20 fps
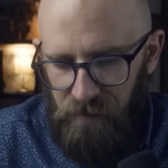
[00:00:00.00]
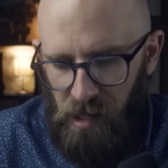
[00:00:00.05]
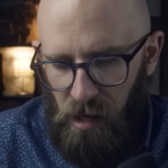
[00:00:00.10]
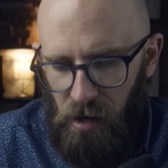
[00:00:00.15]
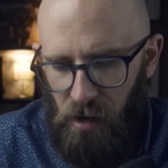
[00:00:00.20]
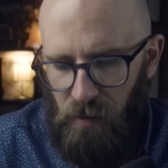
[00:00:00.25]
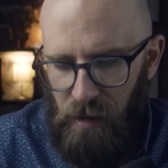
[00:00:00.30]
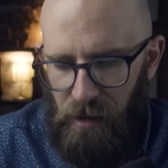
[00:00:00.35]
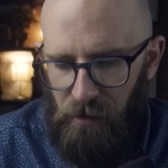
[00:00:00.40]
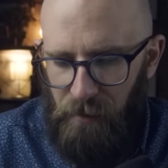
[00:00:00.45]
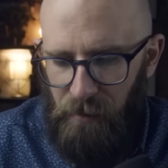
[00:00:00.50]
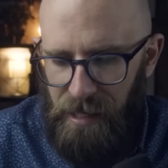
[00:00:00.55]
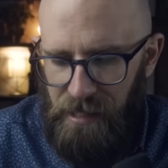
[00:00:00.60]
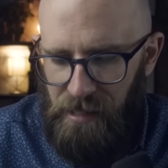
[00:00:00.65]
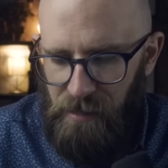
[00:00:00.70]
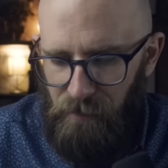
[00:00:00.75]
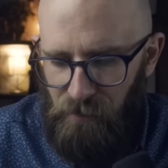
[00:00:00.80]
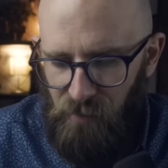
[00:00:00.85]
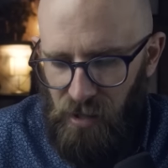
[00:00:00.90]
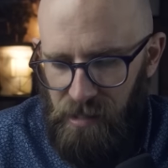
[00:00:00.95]
So he
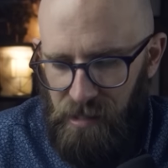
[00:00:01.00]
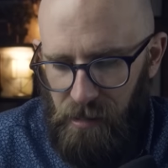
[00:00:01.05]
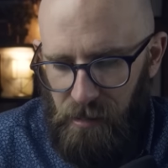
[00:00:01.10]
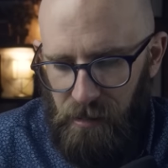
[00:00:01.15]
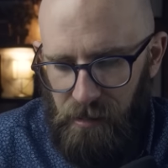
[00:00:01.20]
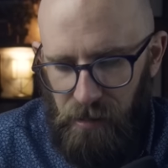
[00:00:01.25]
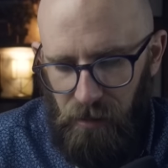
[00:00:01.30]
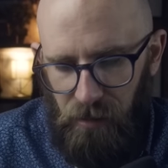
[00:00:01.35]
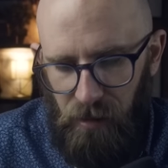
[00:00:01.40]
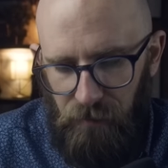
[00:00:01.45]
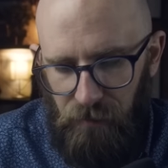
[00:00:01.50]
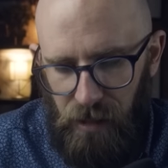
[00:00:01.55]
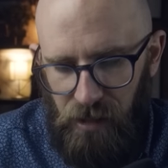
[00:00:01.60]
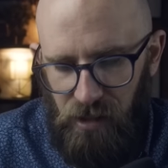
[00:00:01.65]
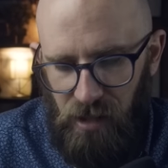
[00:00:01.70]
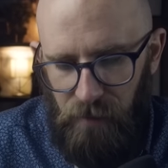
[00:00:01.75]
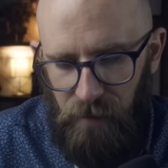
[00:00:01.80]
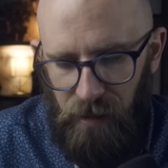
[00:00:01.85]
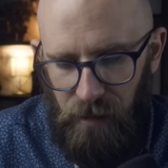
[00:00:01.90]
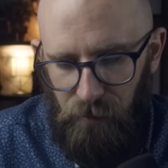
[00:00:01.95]
remained in prison until
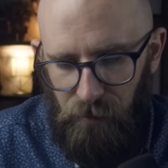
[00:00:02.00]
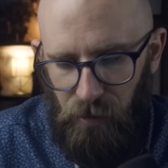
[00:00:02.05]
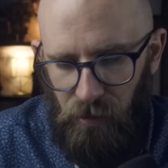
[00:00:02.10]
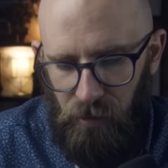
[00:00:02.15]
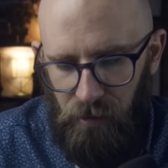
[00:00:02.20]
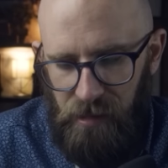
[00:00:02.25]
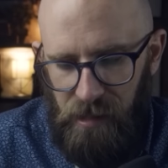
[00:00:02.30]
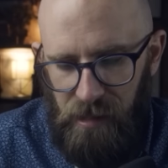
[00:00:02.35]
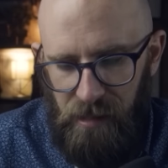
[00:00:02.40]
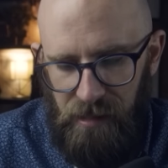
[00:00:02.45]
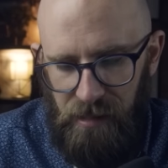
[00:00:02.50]
eventually being paroled in